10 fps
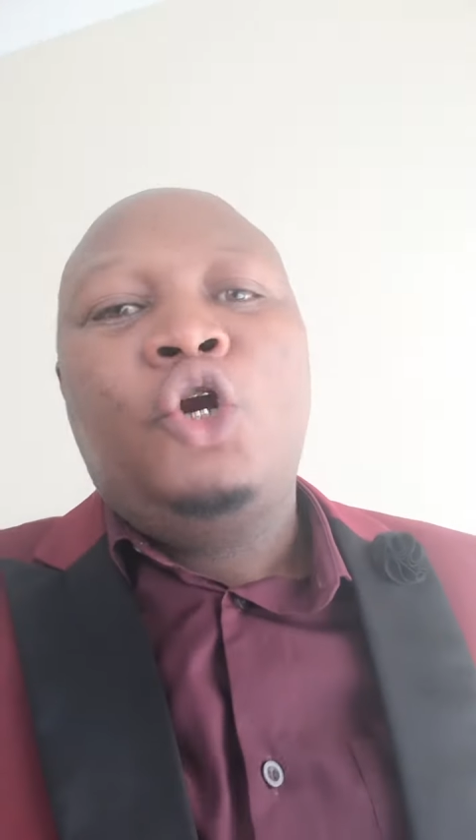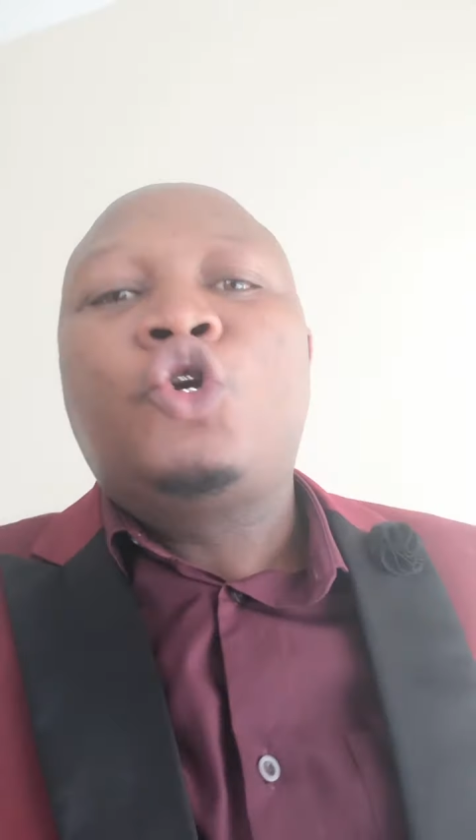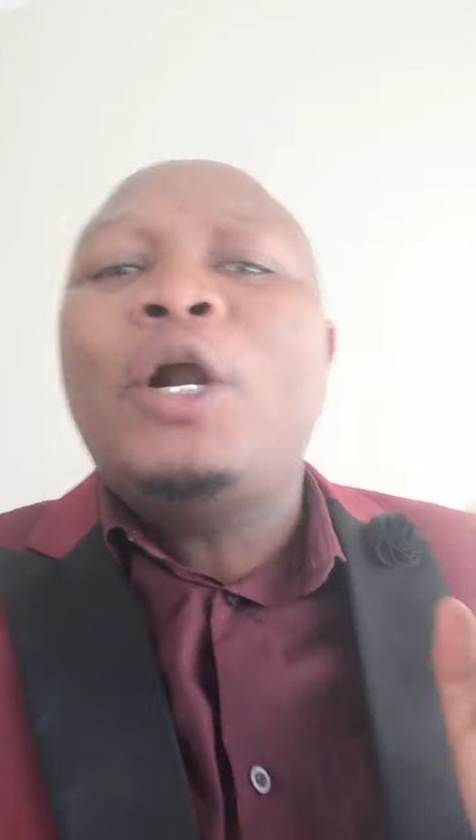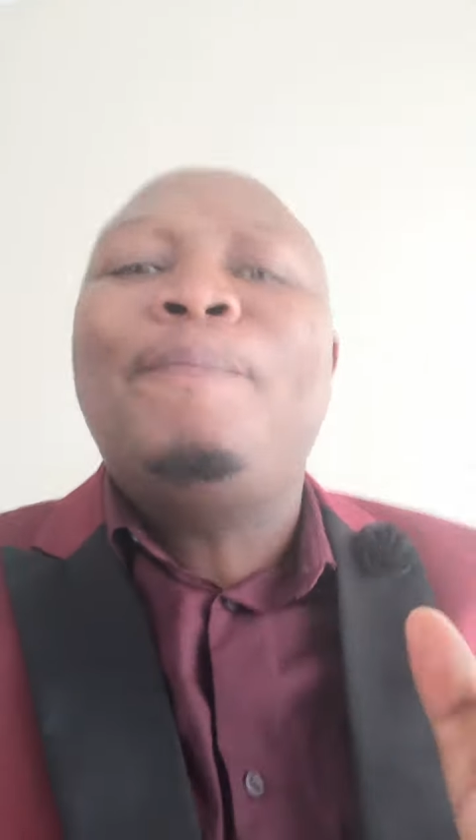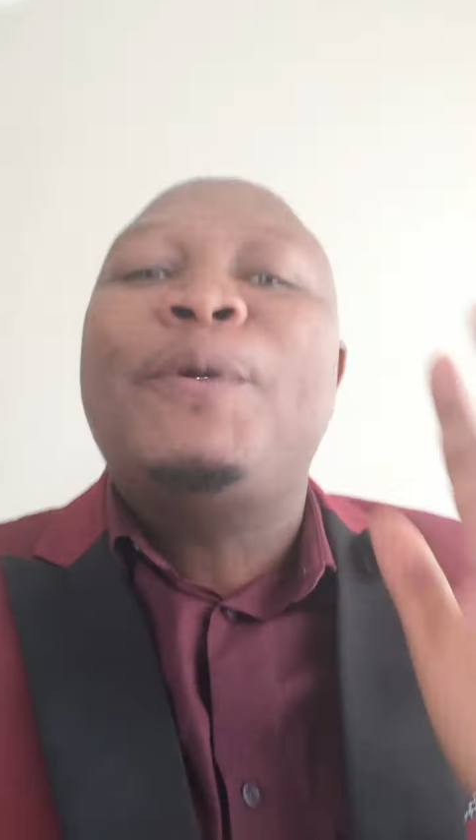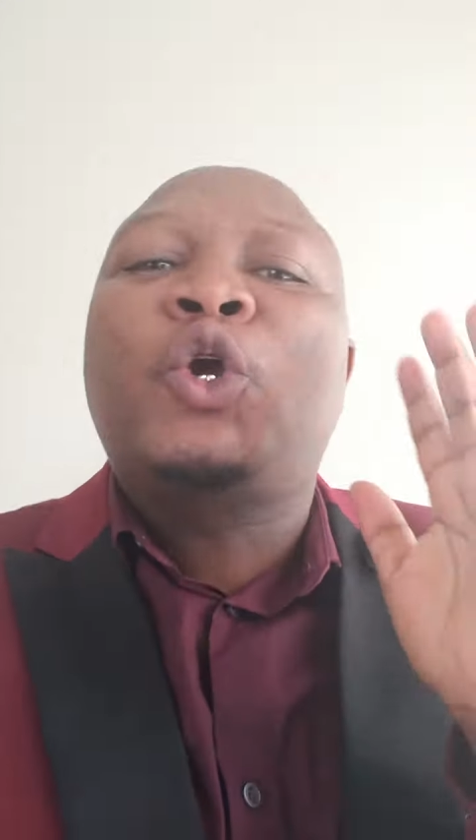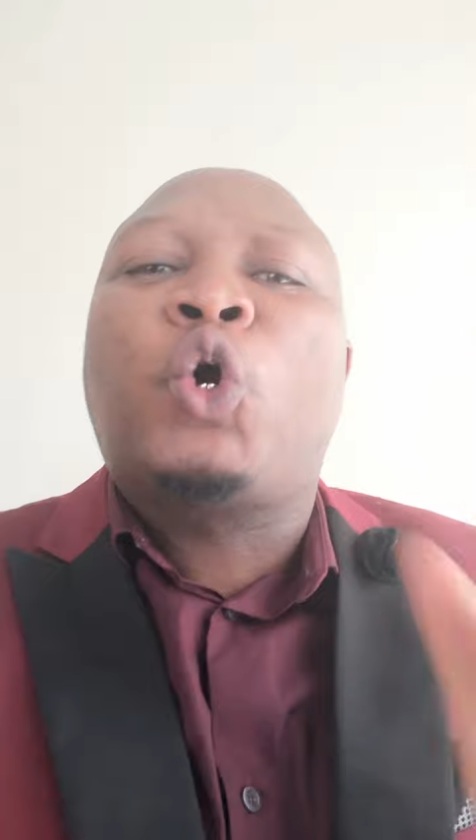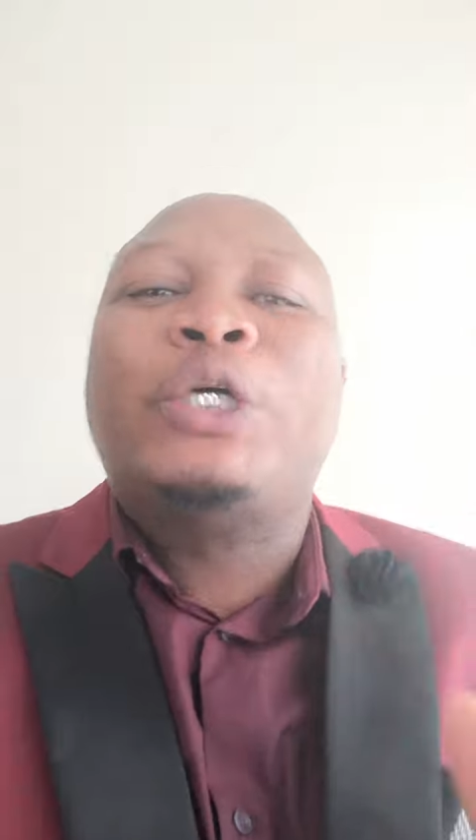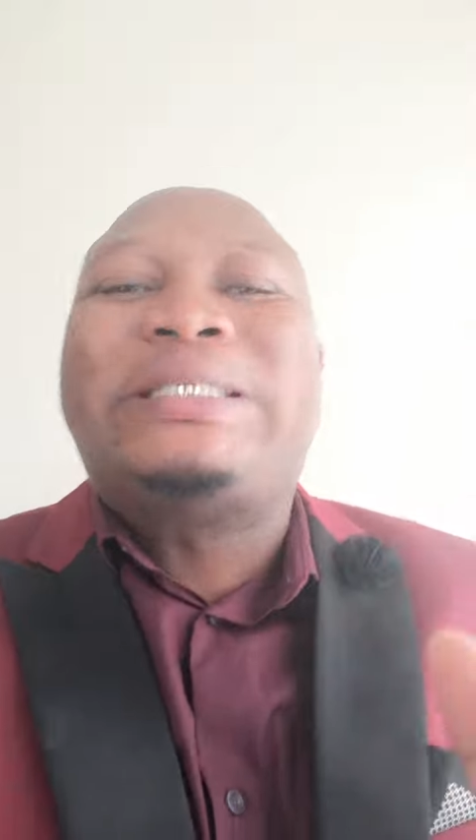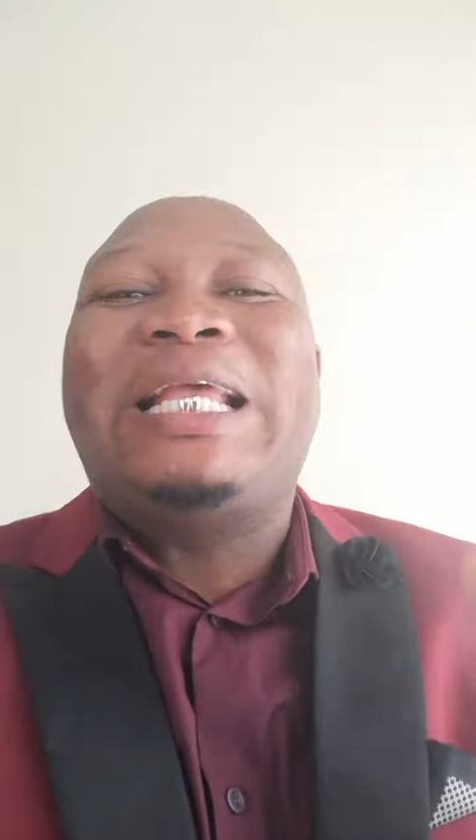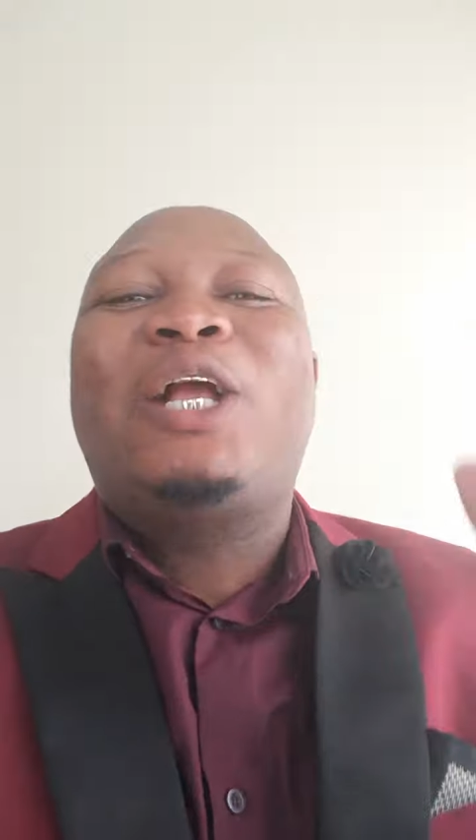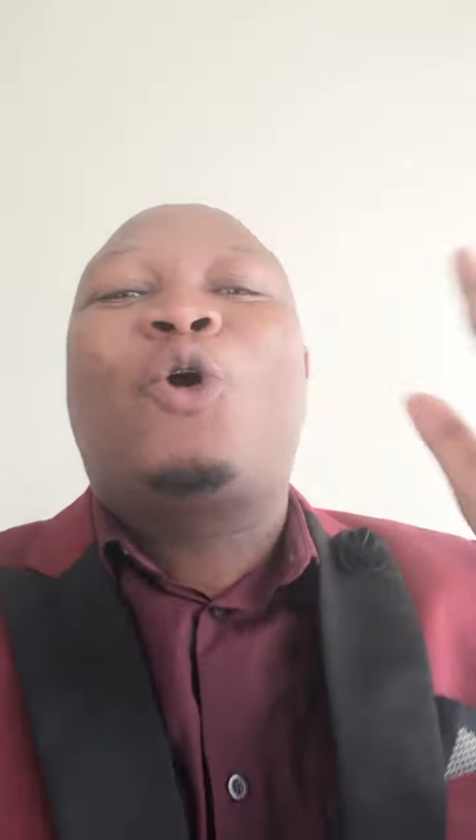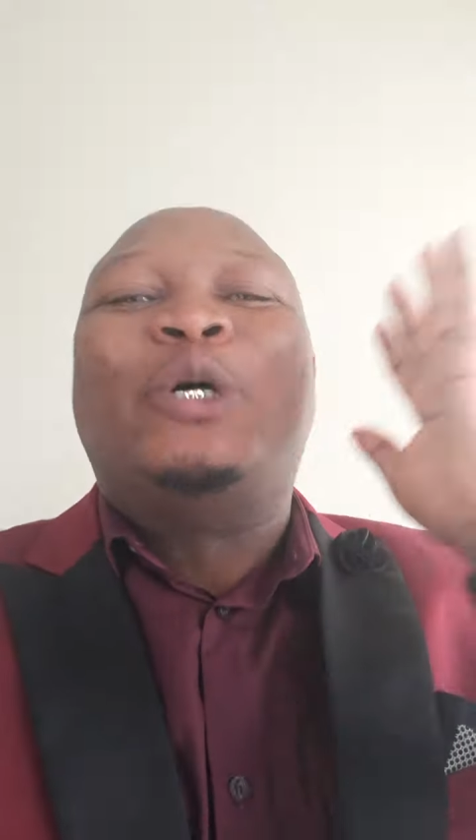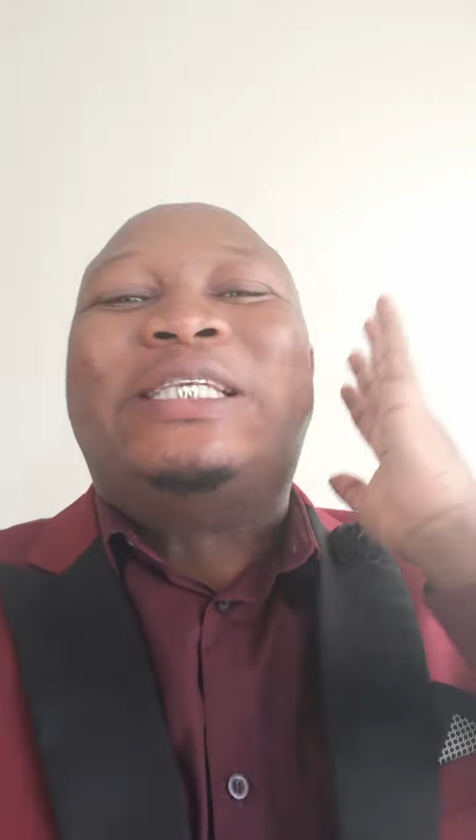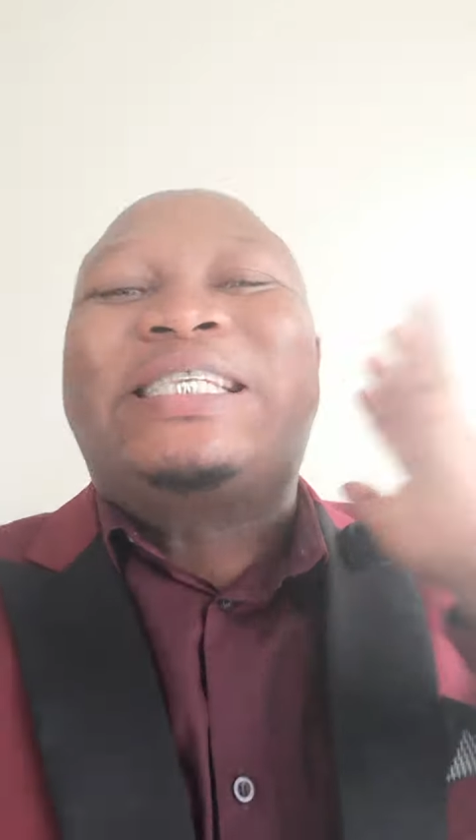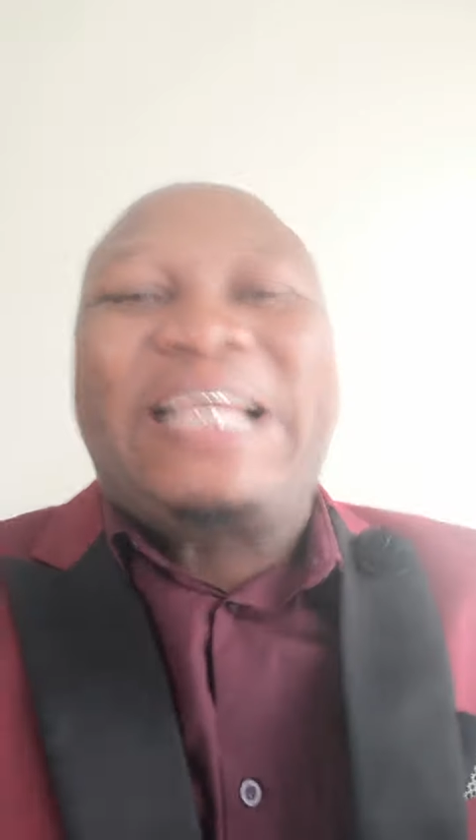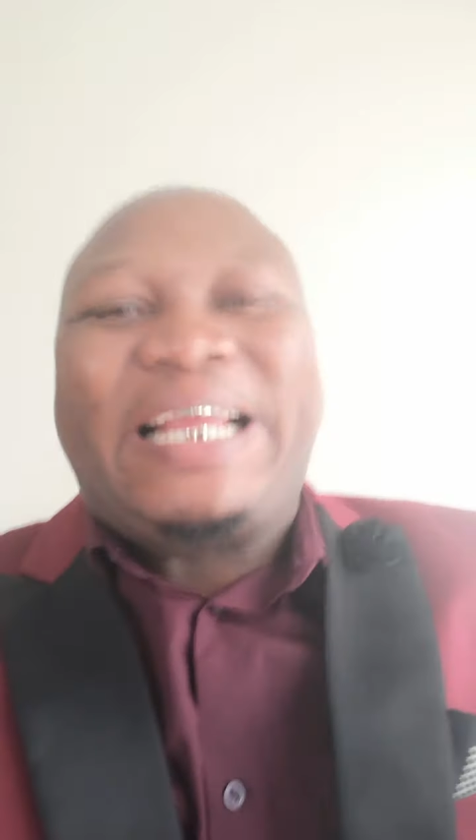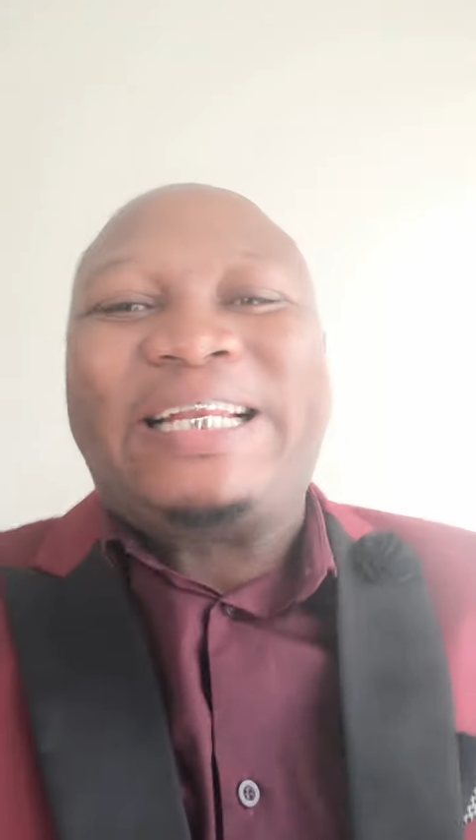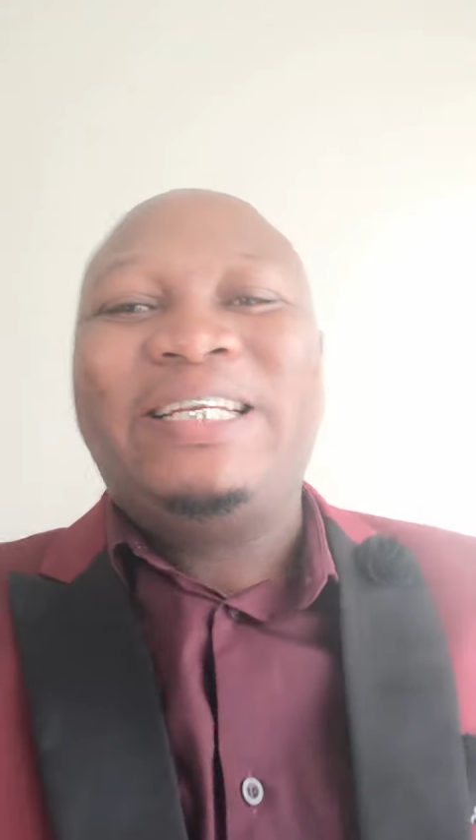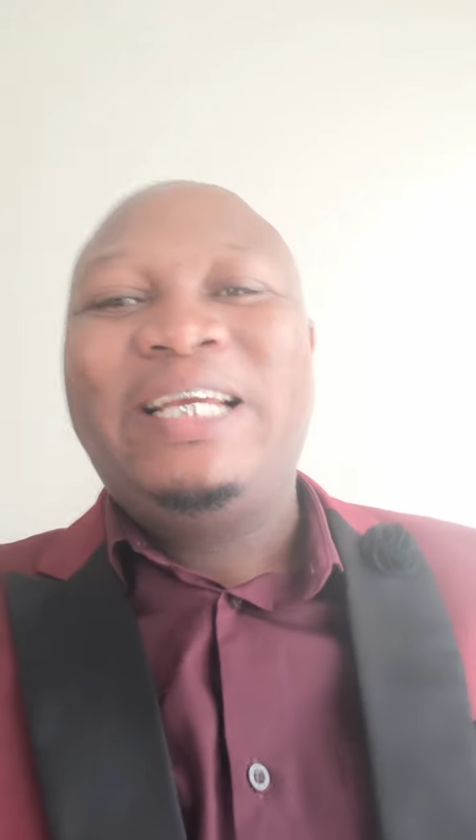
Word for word: Not because they concern.